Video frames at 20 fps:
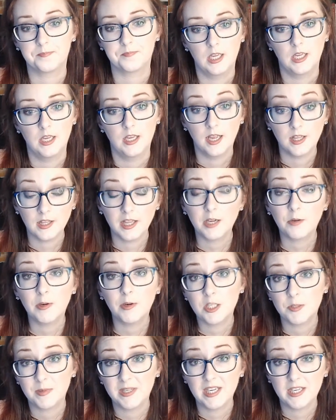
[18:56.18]
And
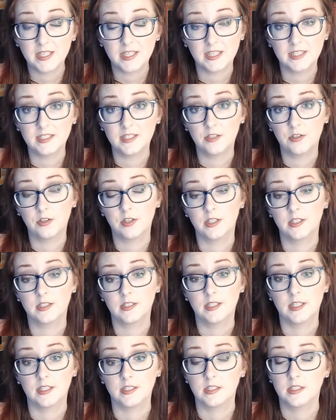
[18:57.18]
likewise, we need to consider this
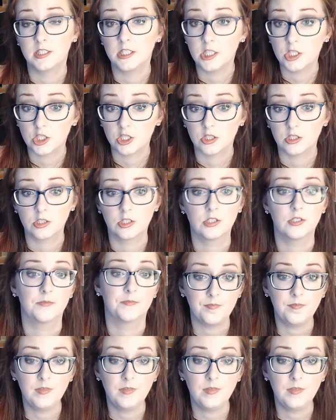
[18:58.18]
as teachers.